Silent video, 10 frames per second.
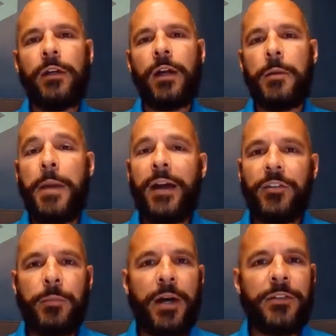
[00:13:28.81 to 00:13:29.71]
kind of
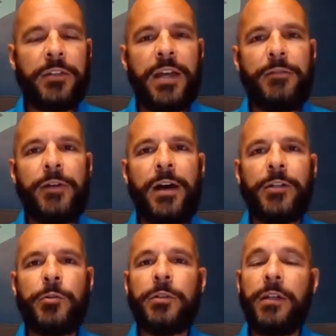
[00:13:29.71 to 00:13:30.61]
maximizing that
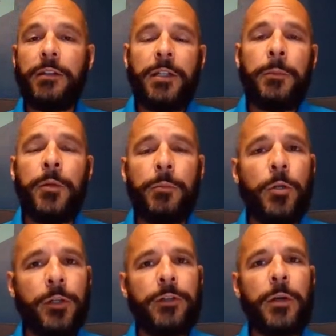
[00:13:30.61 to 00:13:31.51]
value and keeping them
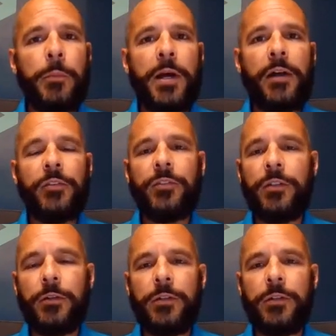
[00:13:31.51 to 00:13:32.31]
looking their best.